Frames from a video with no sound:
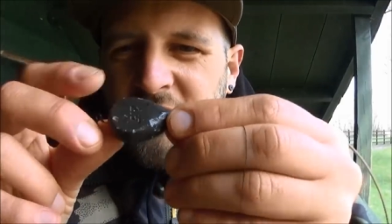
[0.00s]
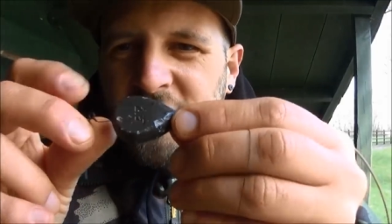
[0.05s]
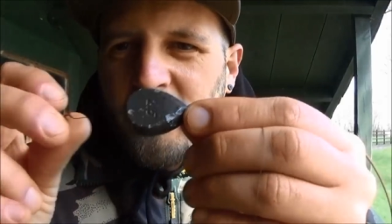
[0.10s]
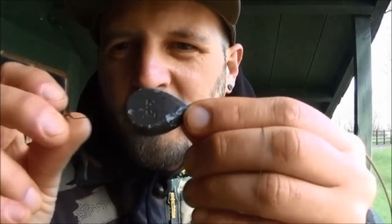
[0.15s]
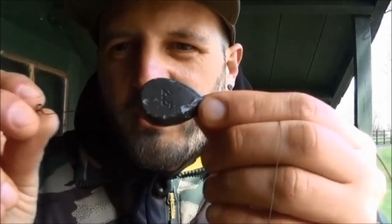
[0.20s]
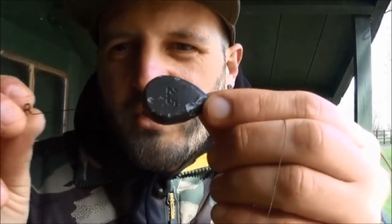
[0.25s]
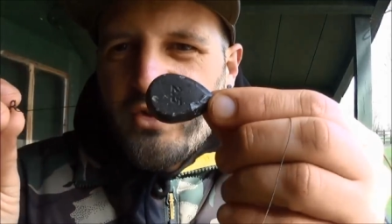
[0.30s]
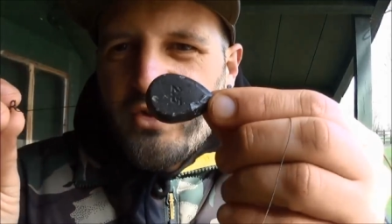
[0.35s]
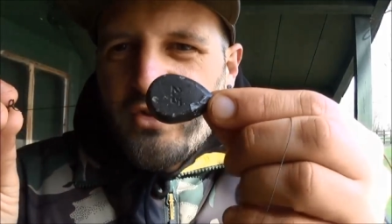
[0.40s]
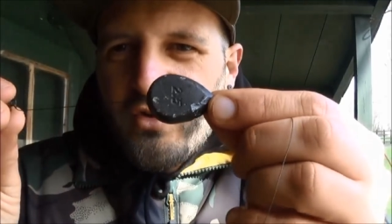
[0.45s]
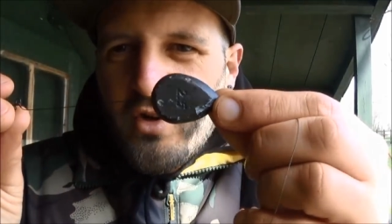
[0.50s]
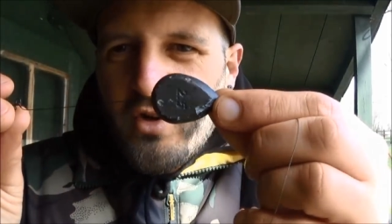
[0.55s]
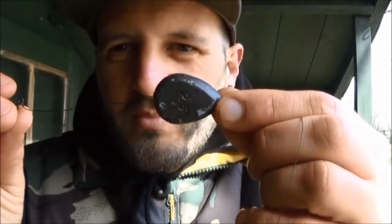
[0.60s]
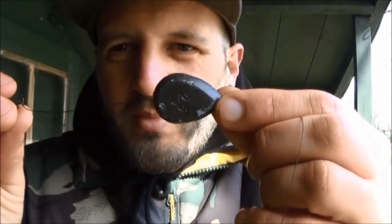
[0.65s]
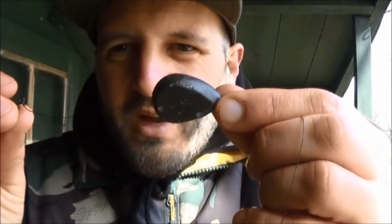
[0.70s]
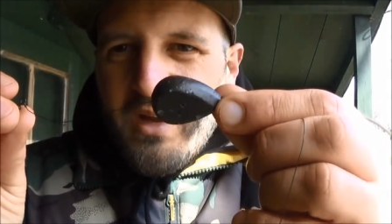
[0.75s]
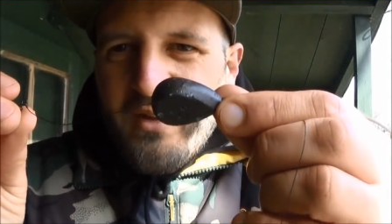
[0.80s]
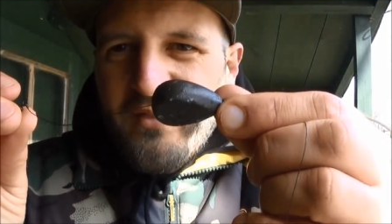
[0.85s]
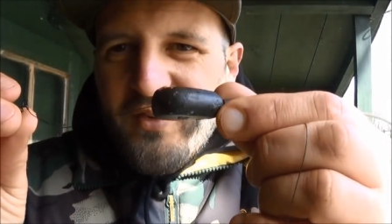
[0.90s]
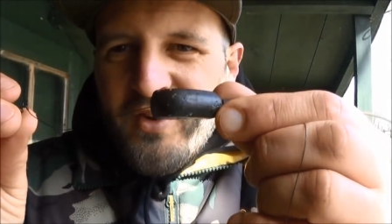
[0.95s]
for my solid
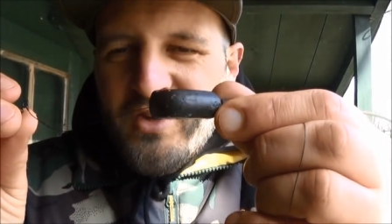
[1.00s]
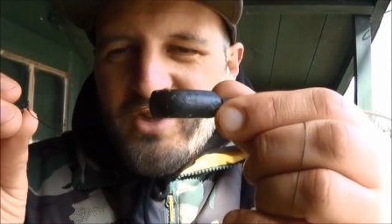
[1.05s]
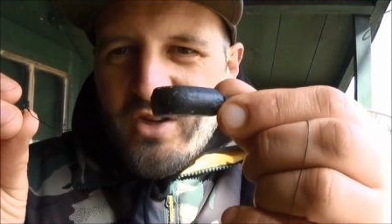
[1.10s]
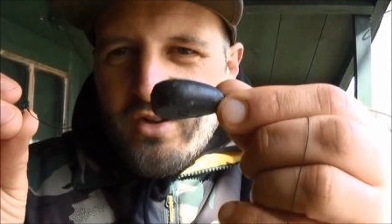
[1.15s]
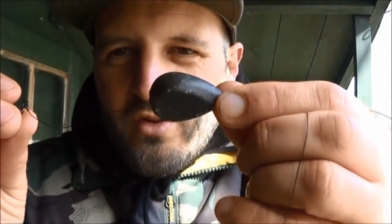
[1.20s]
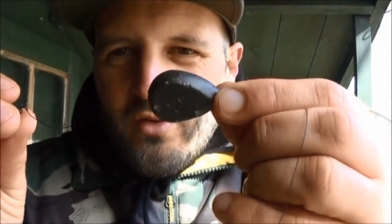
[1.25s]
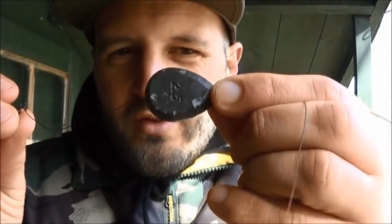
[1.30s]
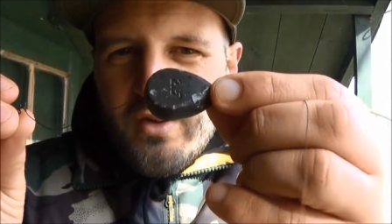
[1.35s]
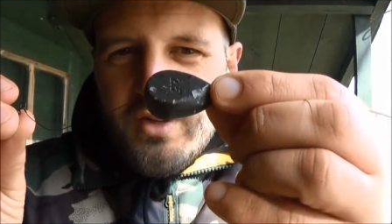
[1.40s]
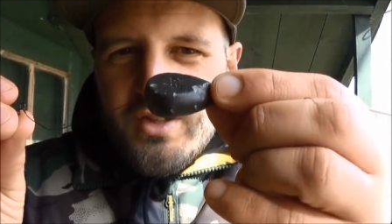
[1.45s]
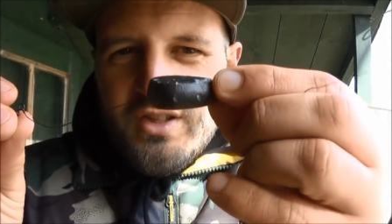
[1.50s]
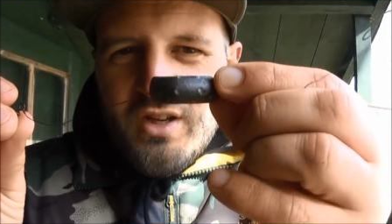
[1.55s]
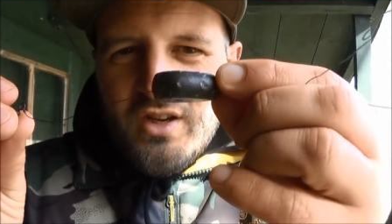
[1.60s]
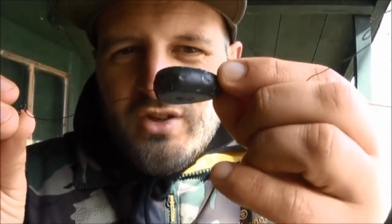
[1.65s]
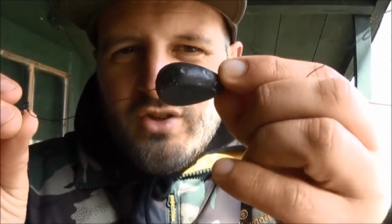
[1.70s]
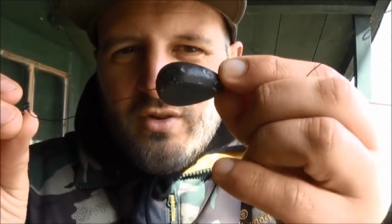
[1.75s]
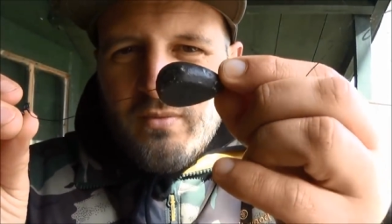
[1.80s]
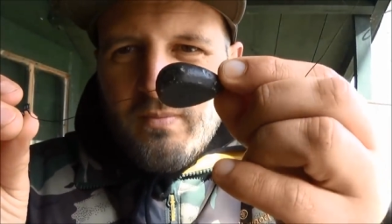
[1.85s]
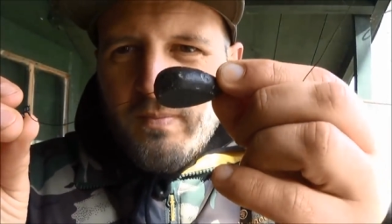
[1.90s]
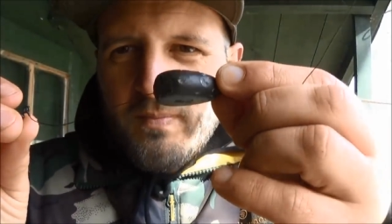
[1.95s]
bag fishing on this
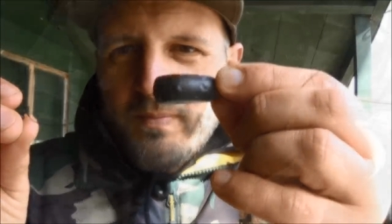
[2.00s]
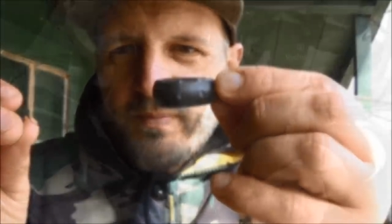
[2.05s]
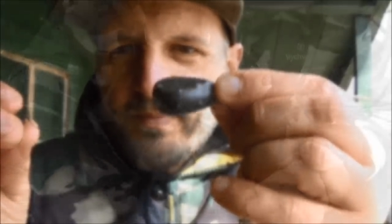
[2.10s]
session.